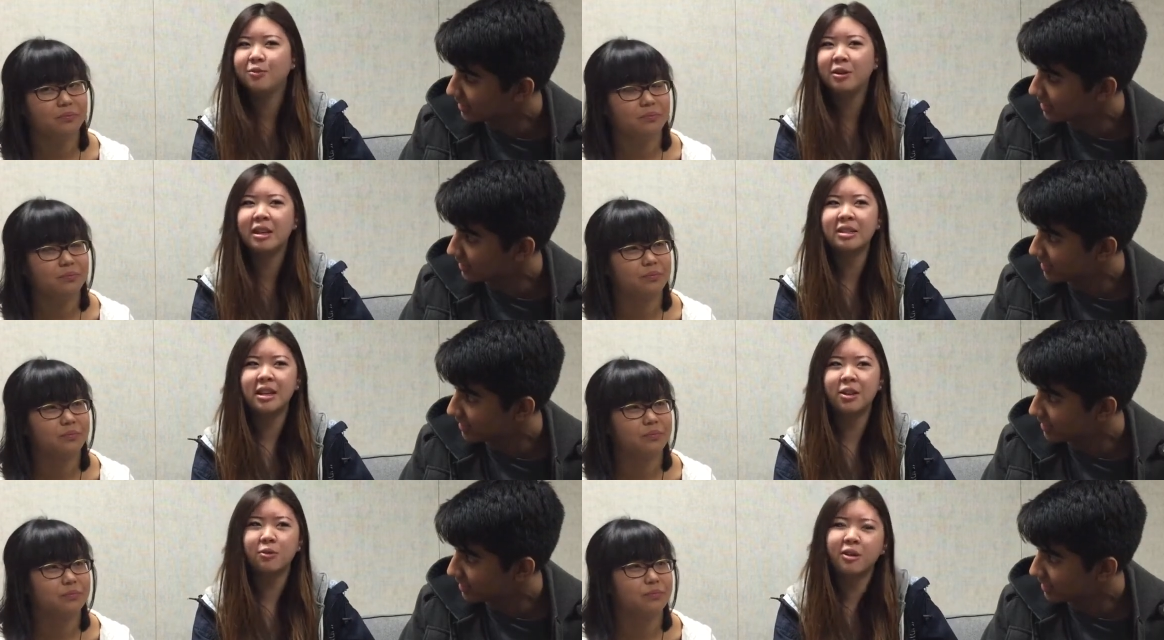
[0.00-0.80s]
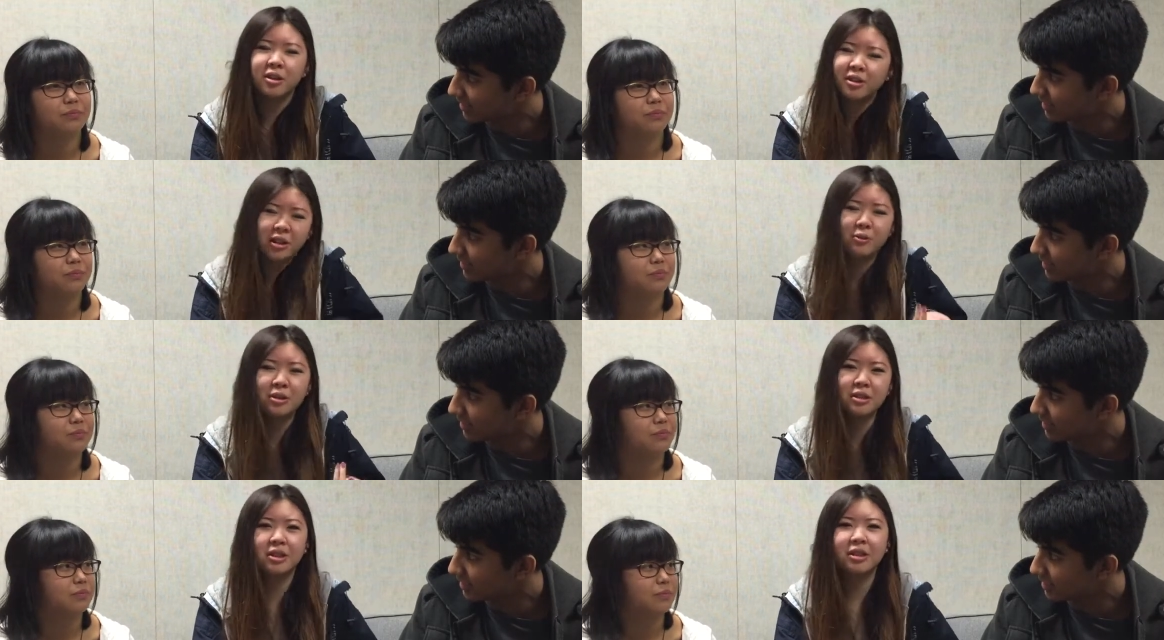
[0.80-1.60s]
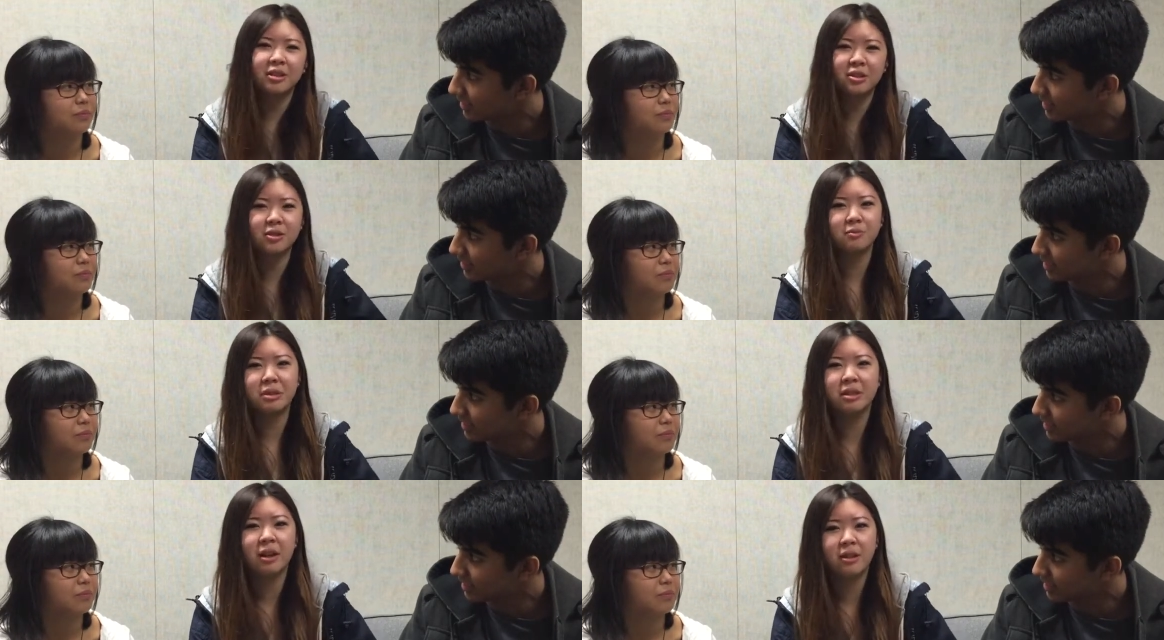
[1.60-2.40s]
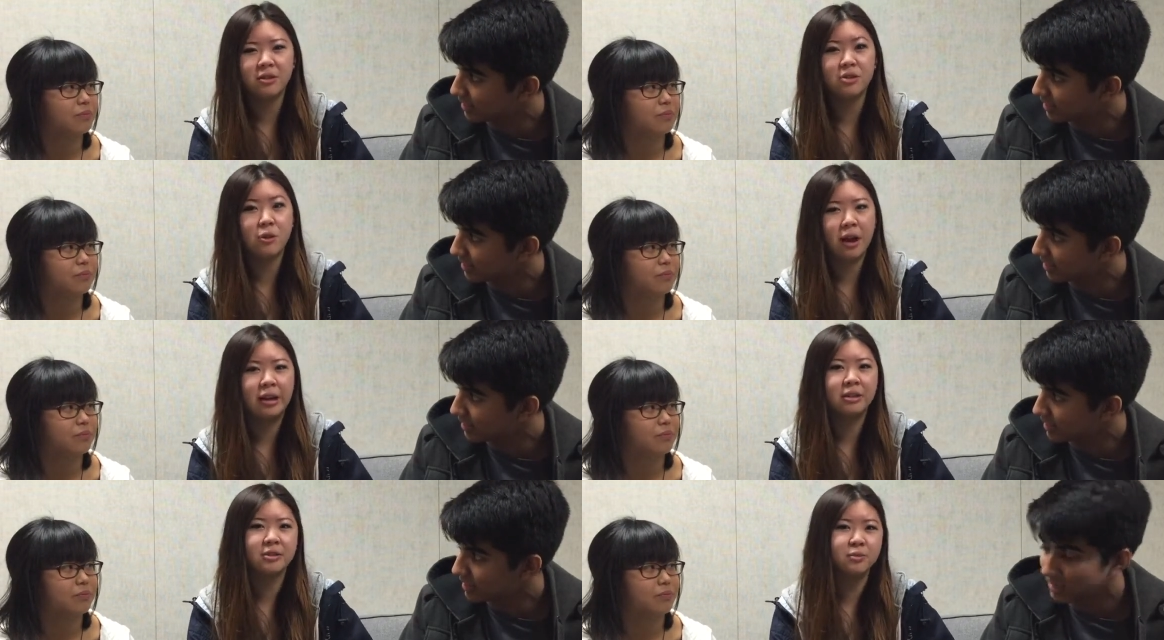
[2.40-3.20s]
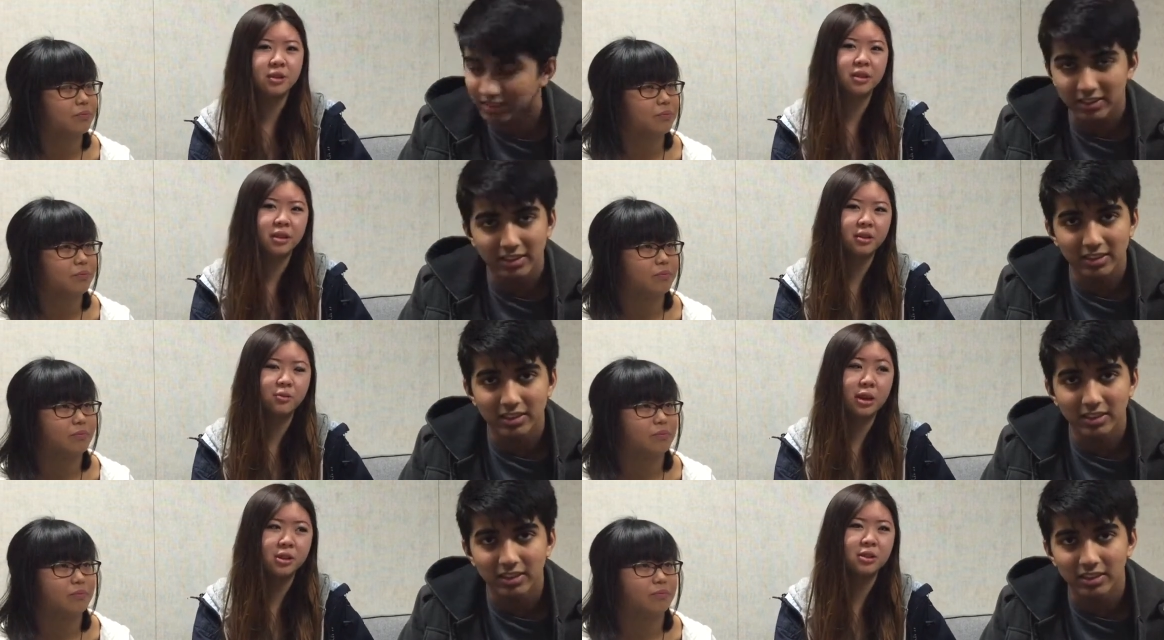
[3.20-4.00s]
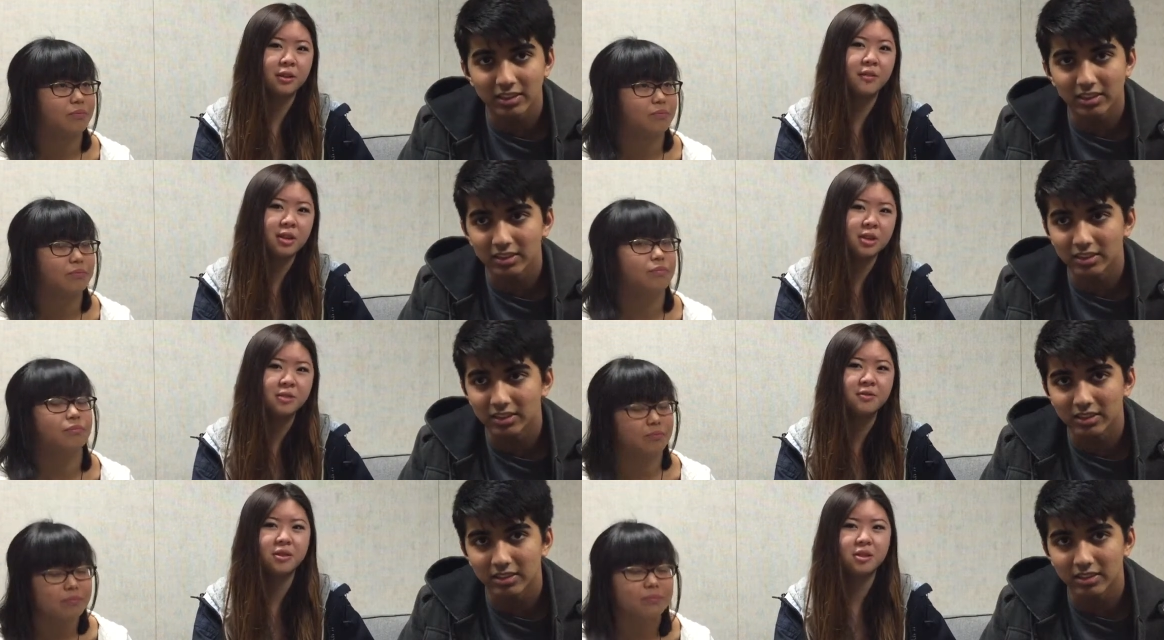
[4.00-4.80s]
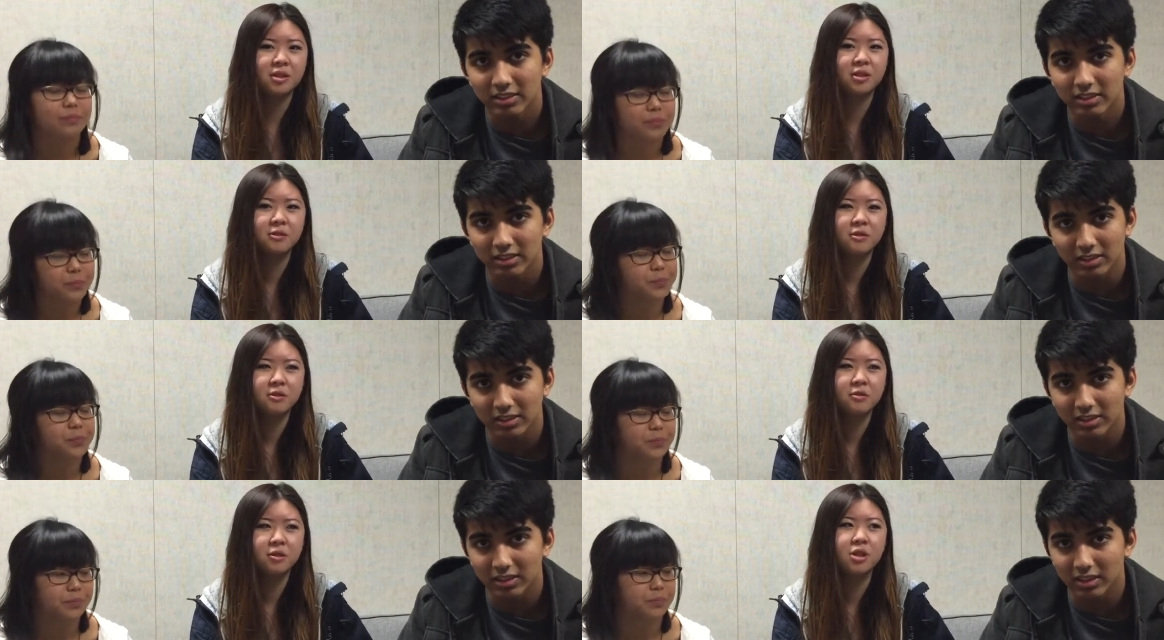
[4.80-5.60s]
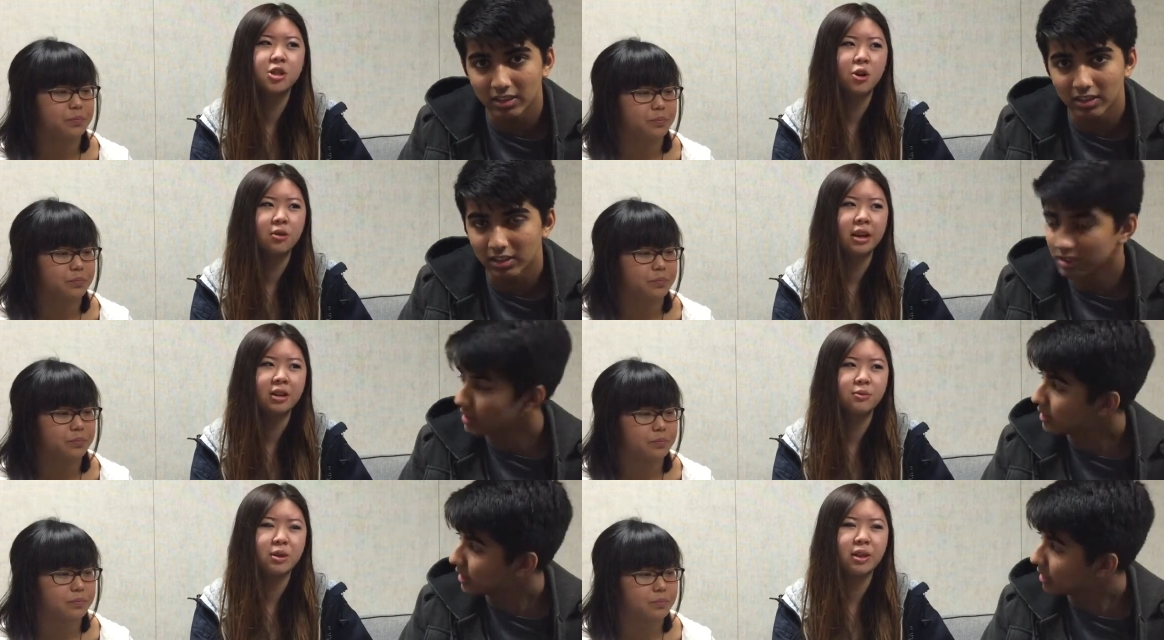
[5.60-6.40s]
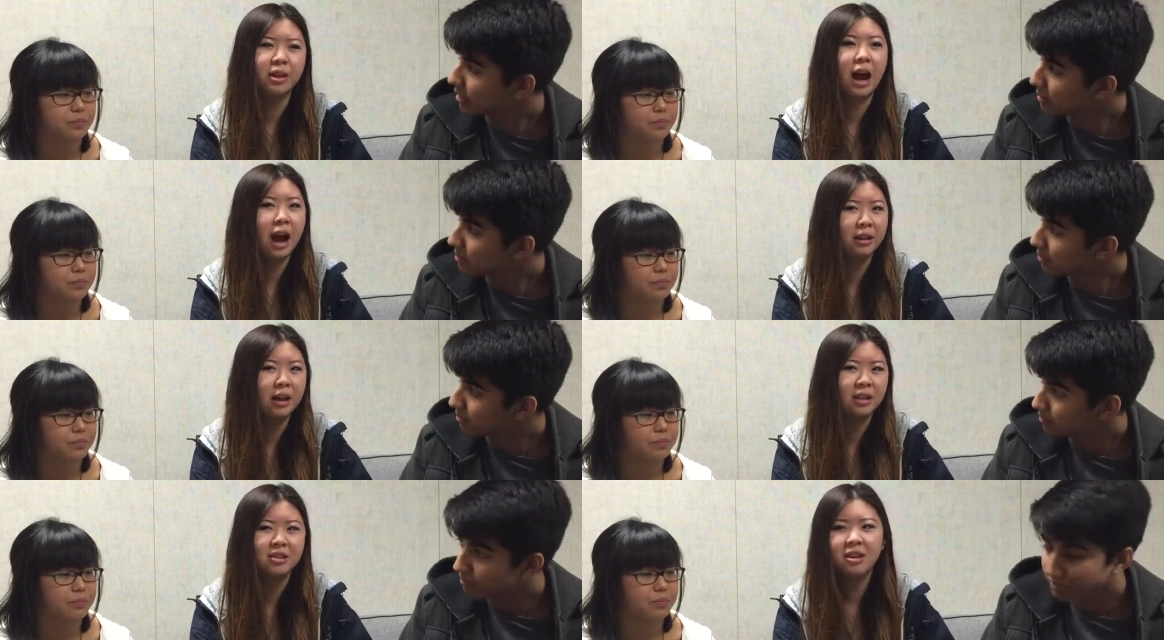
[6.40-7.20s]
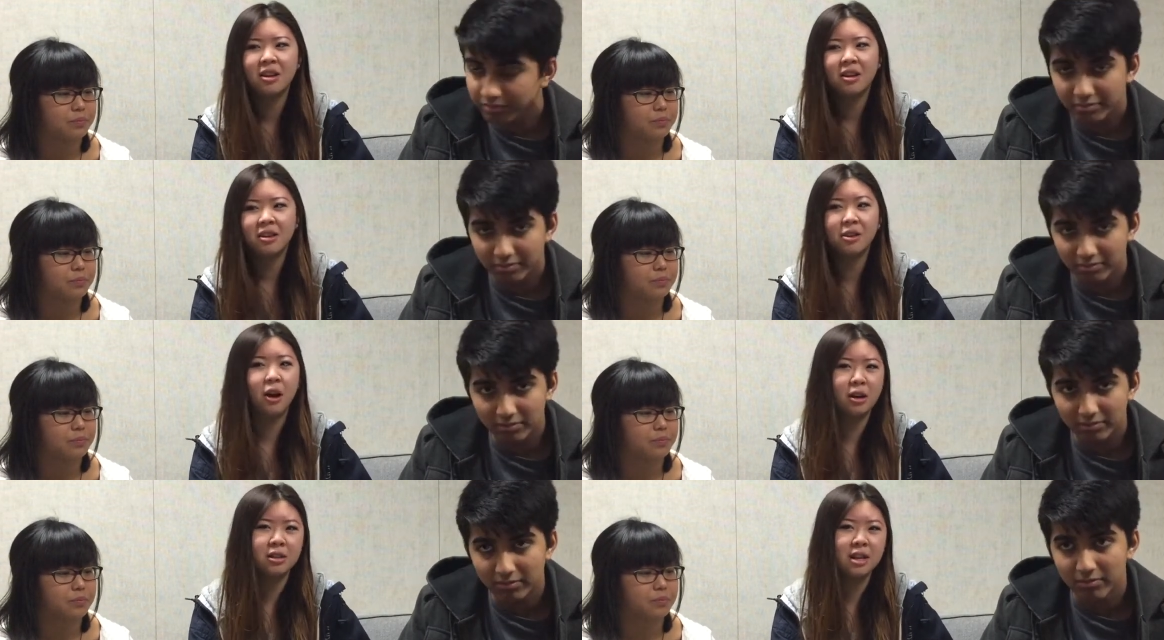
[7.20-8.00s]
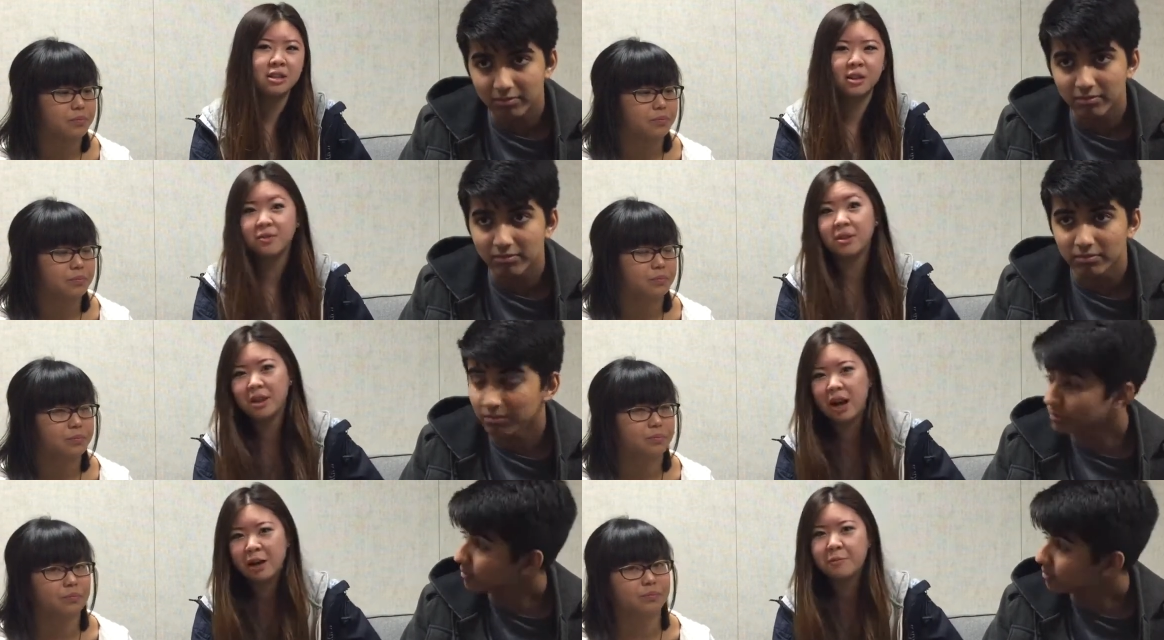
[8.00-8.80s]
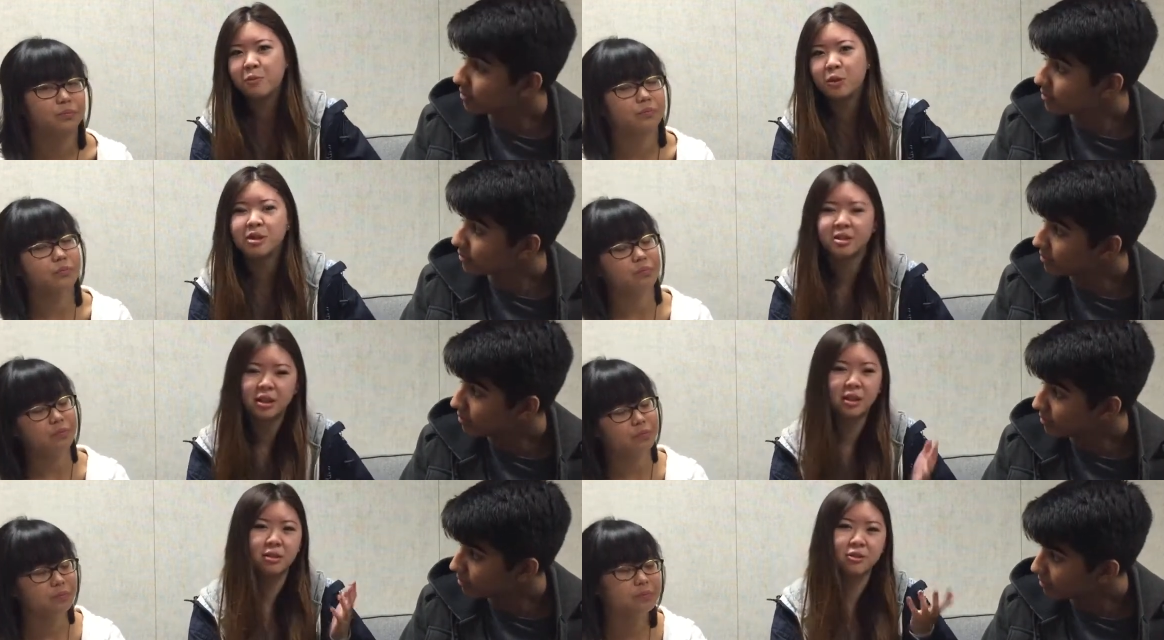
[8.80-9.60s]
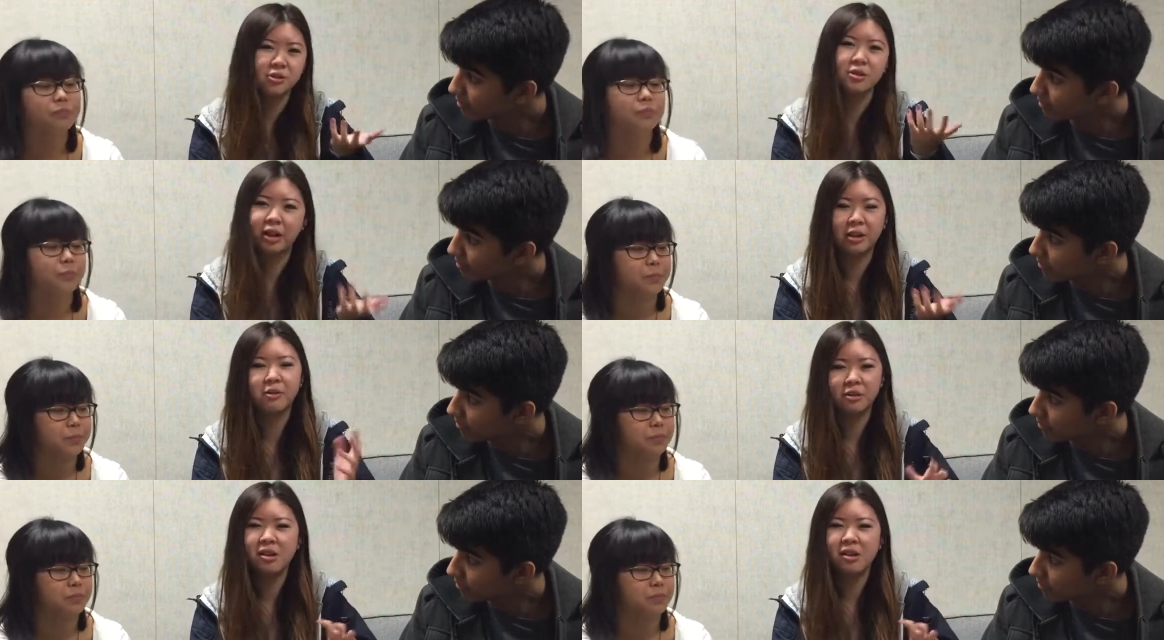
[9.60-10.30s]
Speaker 1: when they say the word, like once again, it doesn't mean that they're trying to be like racially offensive. It's just to show like really like highlight the context of the time, which is like usually like